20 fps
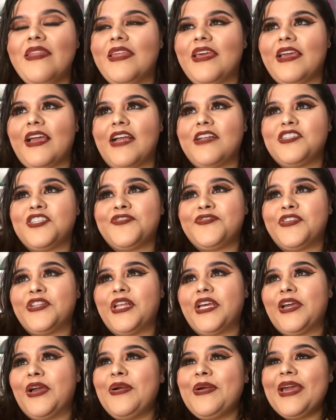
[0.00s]
Like, I just feel
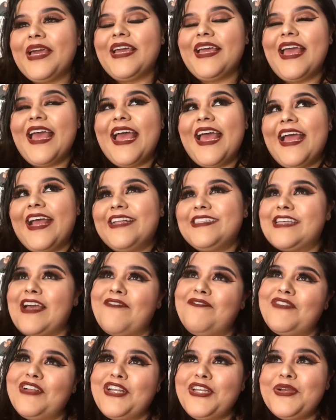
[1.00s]
like, okay,
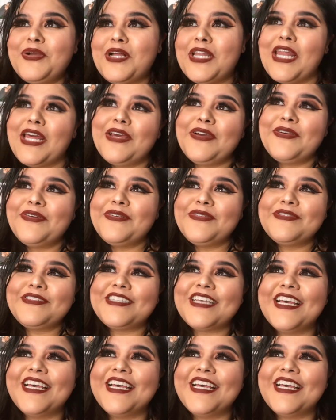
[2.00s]
time for new clothes.